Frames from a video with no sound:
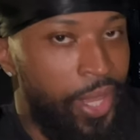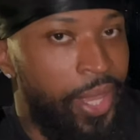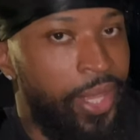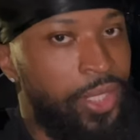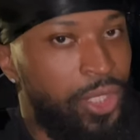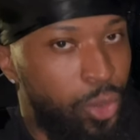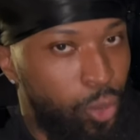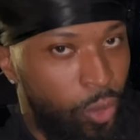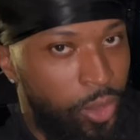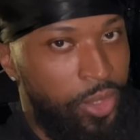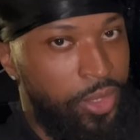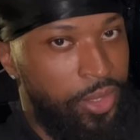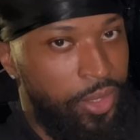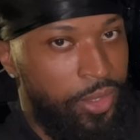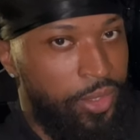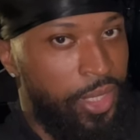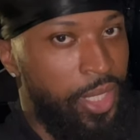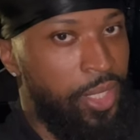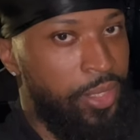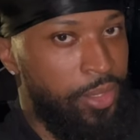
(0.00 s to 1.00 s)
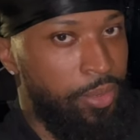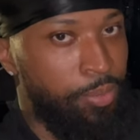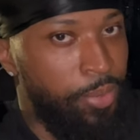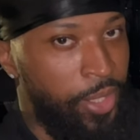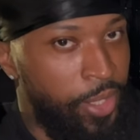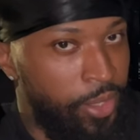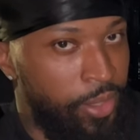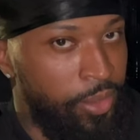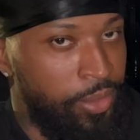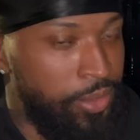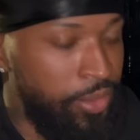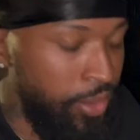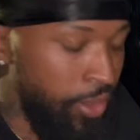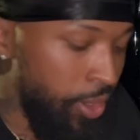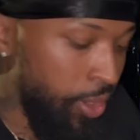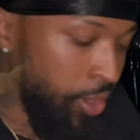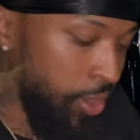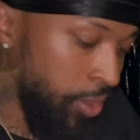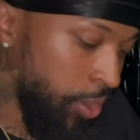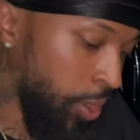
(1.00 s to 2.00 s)
at 26,000
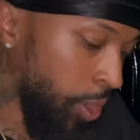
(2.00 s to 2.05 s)
pounds.